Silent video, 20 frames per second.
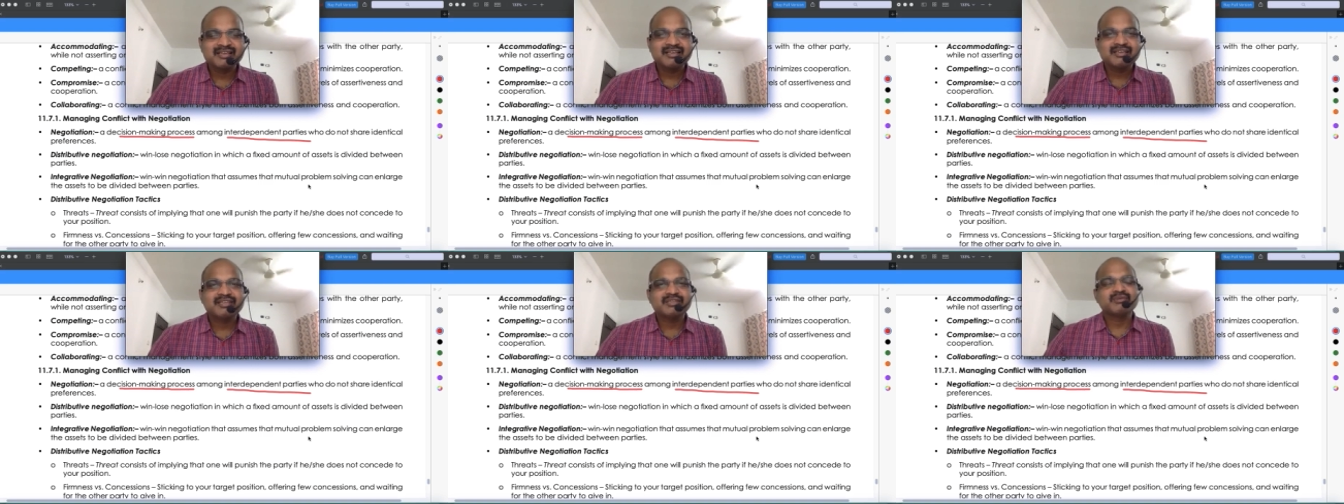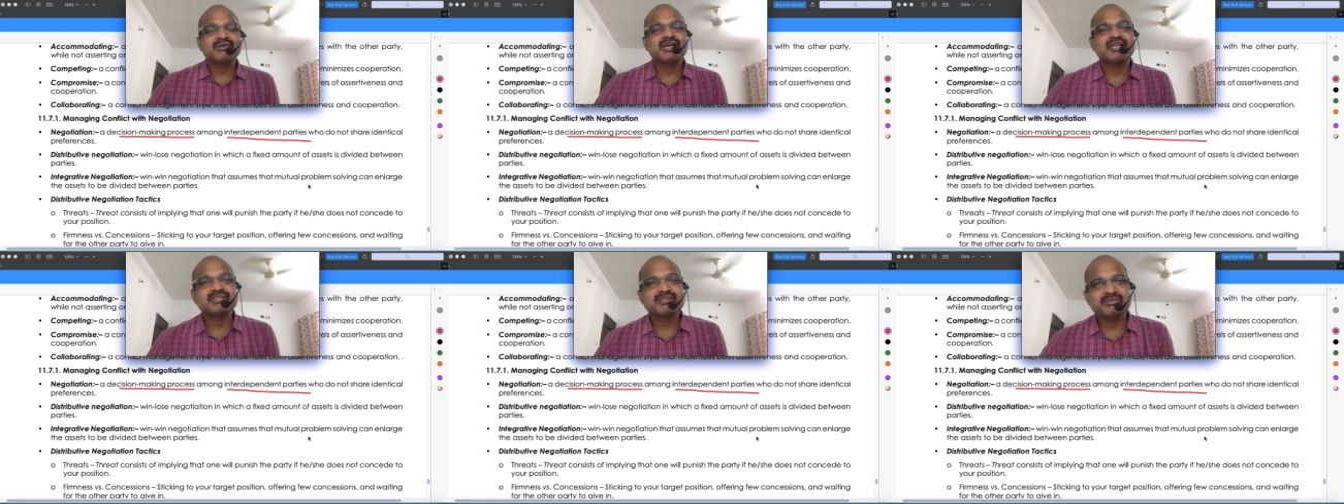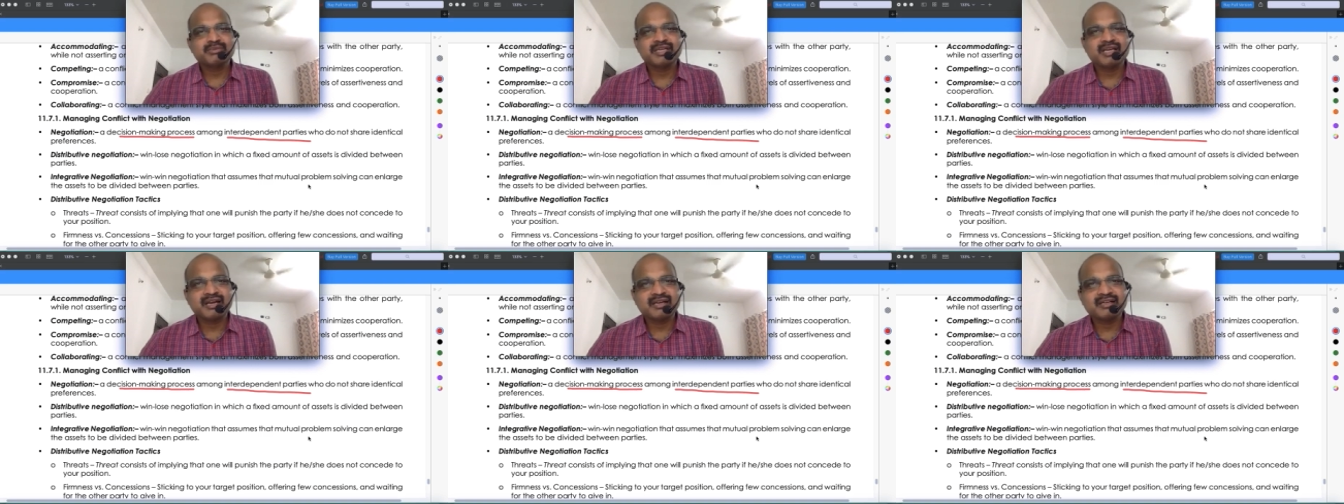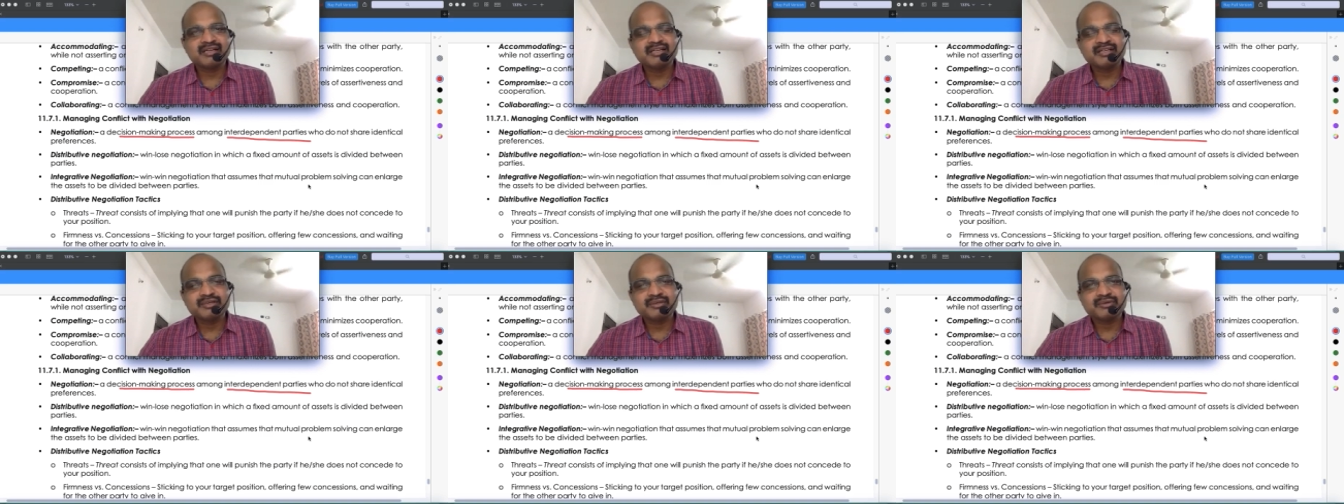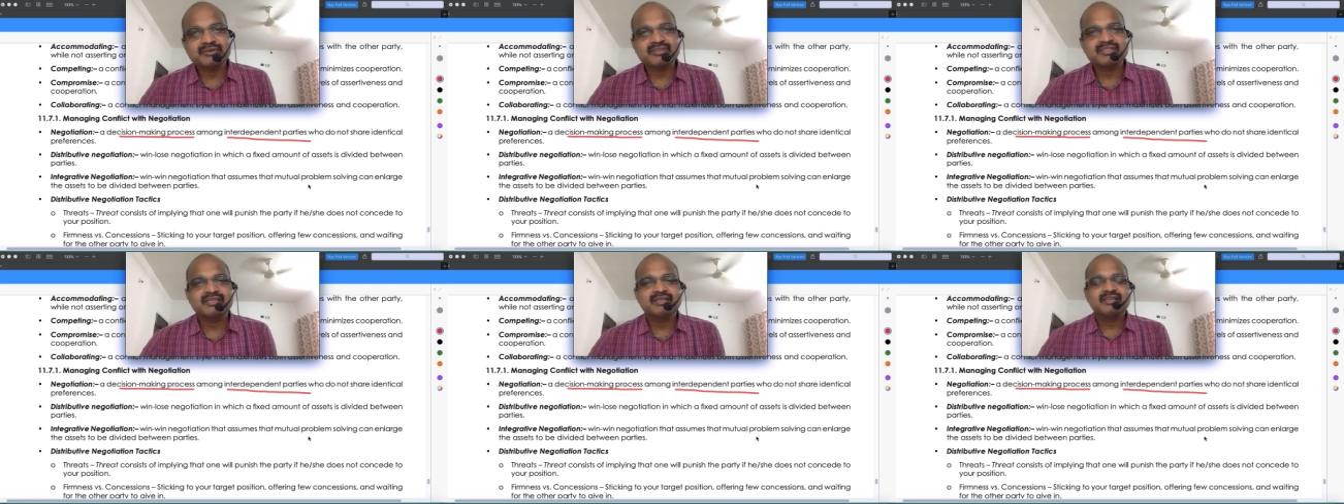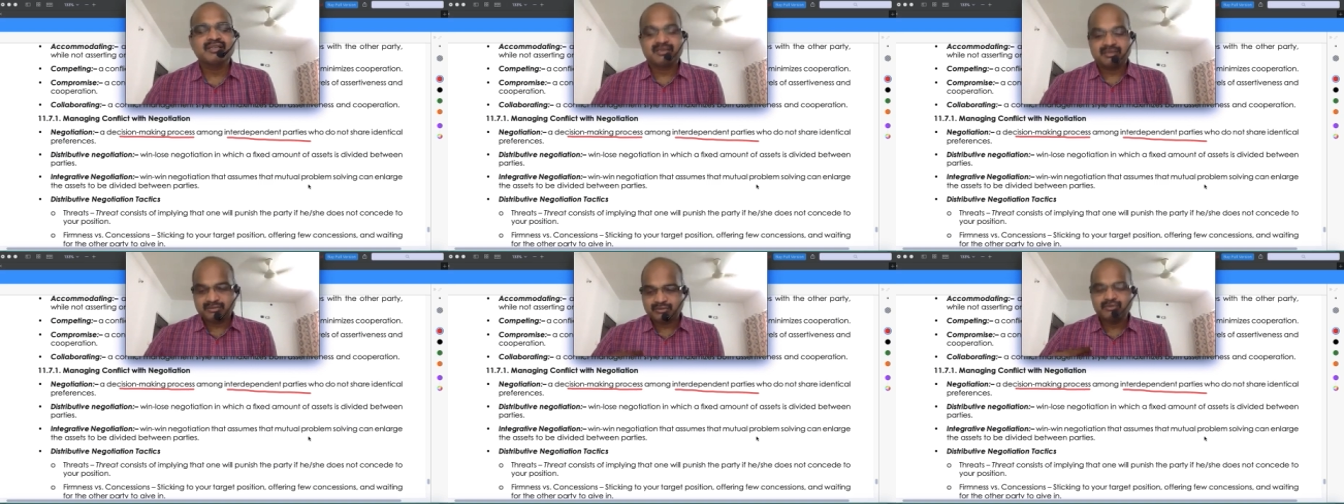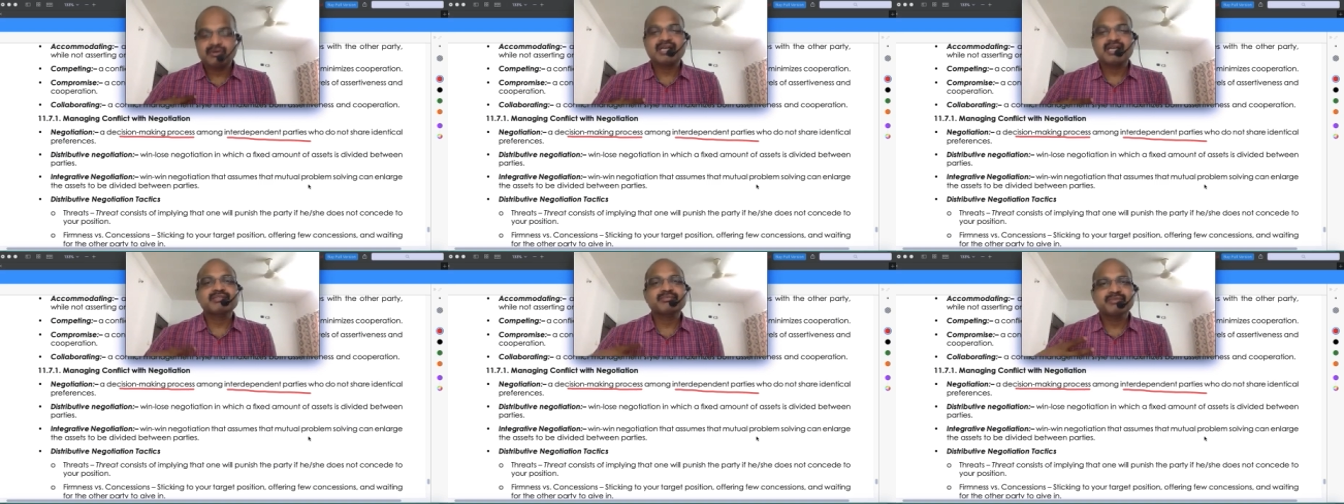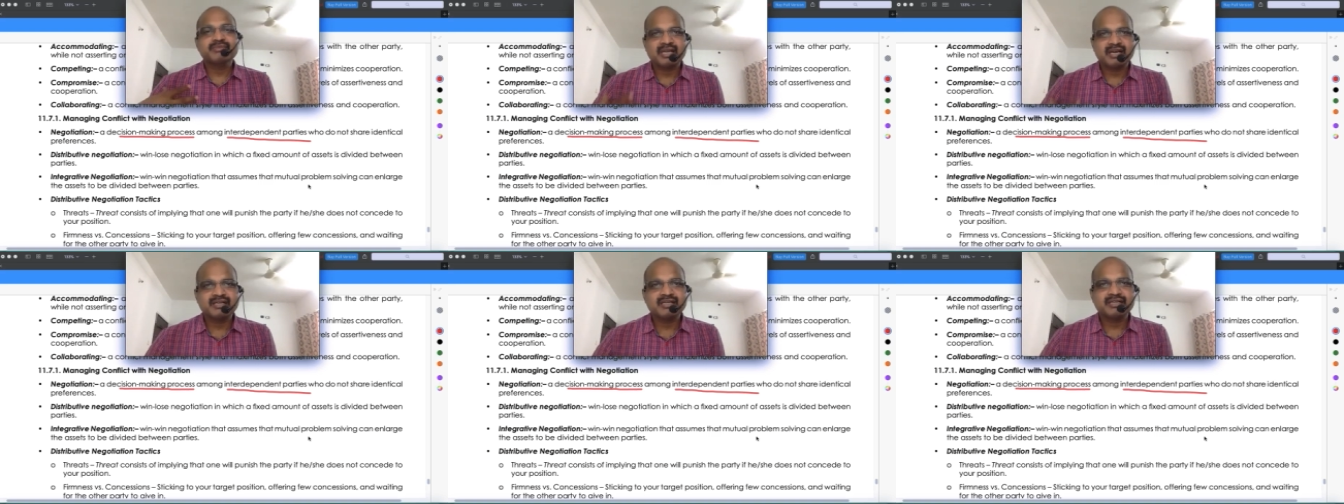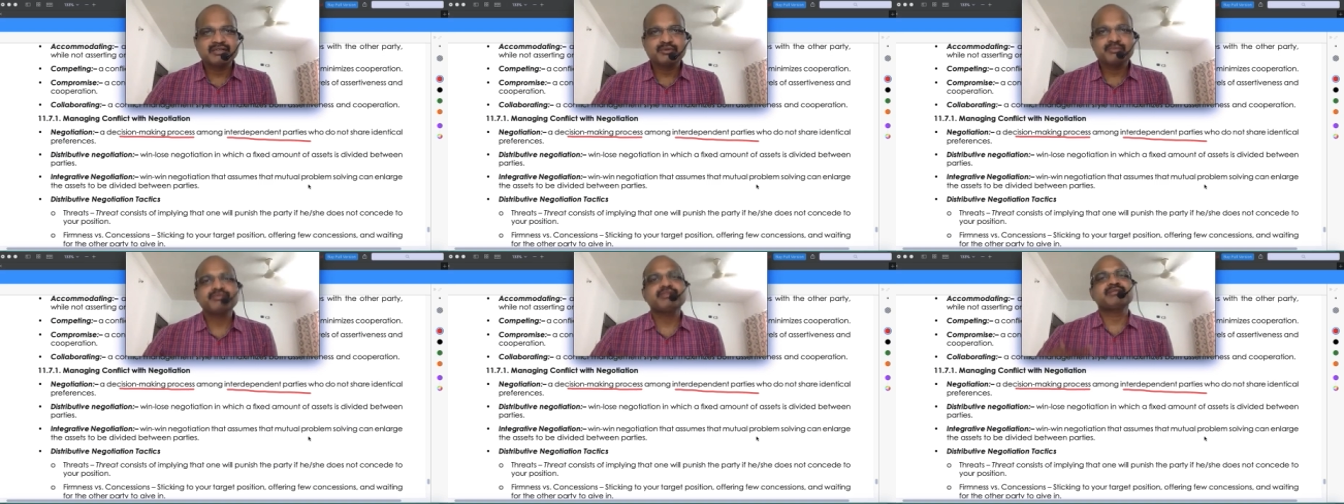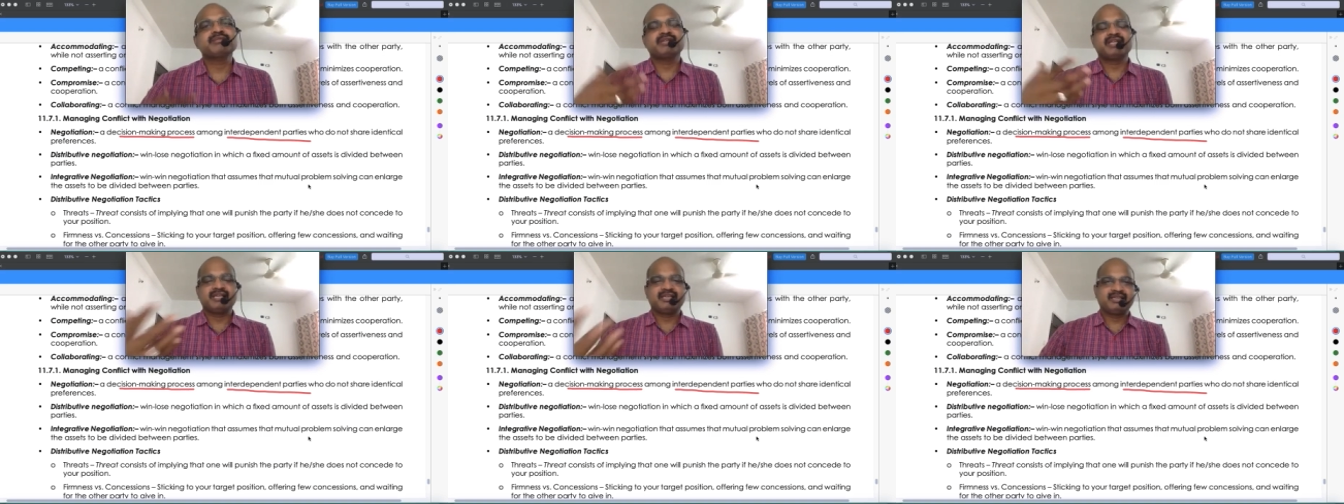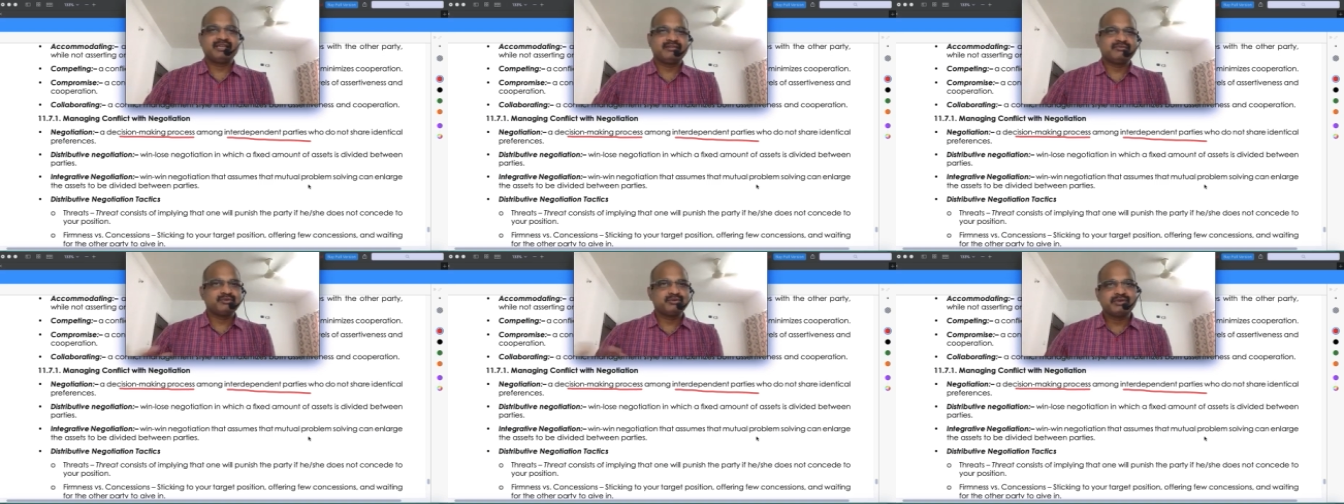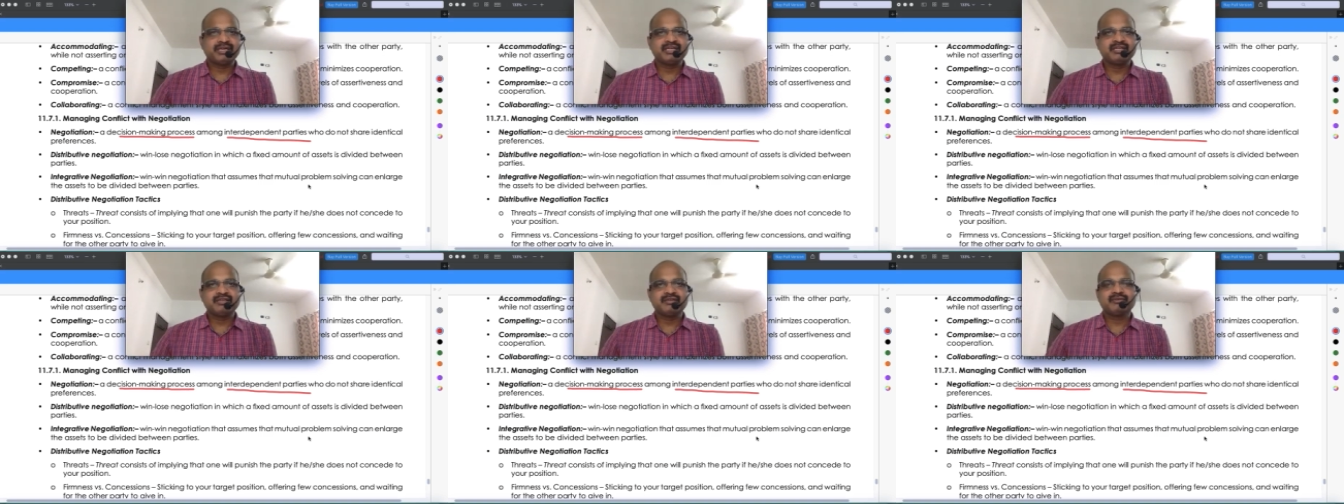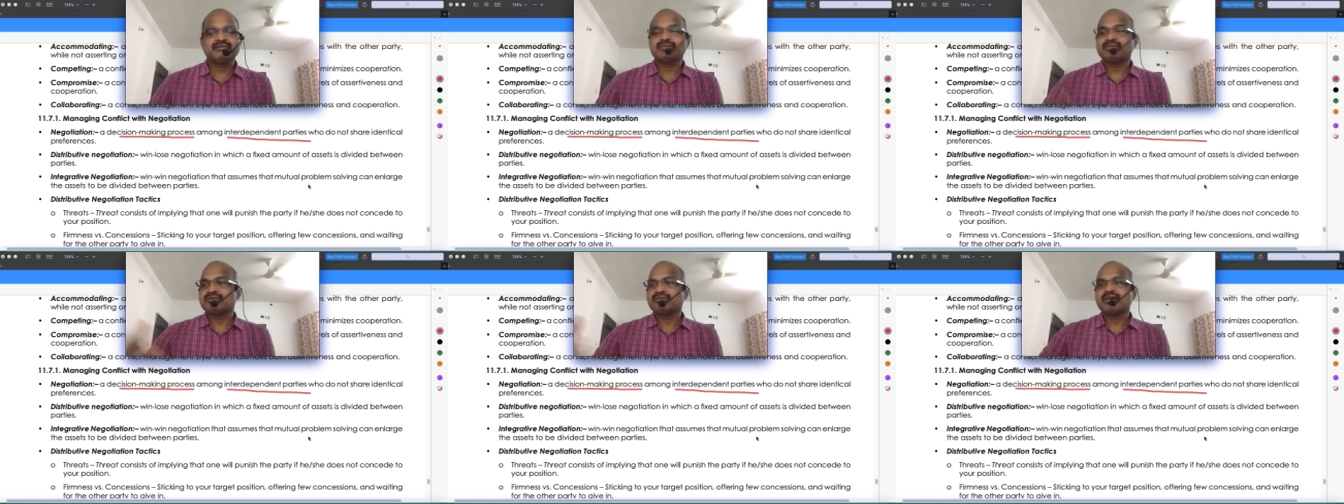You asked me 100 crores, you asked me 100 rupees, but I gave you 80 crores.